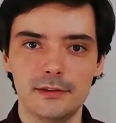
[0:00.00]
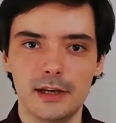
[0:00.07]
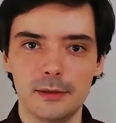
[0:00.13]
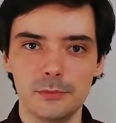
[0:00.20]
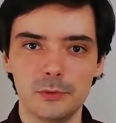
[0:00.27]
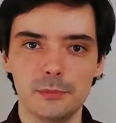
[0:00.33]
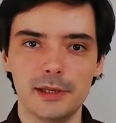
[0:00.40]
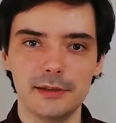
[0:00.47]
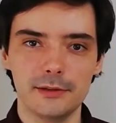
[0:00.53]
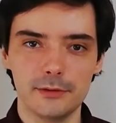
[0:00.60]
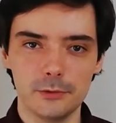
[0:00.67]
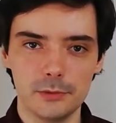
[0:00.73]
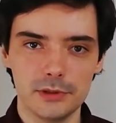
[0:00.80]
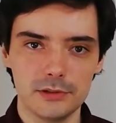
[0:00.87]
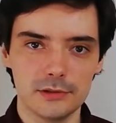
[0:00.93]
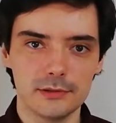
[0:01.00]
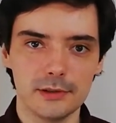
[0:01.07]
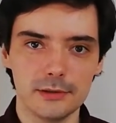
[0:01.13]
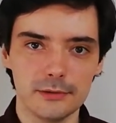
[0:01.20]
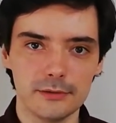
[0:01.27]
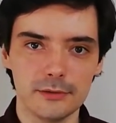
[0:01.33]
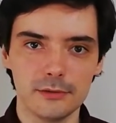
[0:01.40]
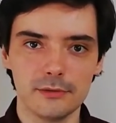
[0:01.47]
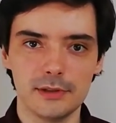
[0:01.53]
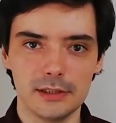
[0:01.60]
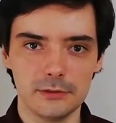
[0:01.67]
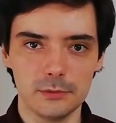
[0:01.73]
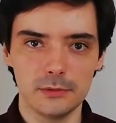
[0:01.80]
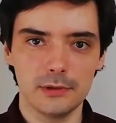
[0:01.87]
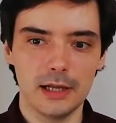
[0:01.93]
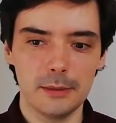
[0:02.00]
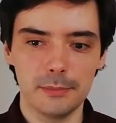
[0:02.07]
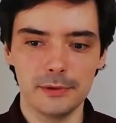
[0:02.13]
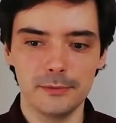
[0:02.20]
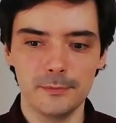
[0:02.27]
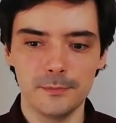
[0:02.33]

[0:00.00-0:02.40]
domain under which those things will happen.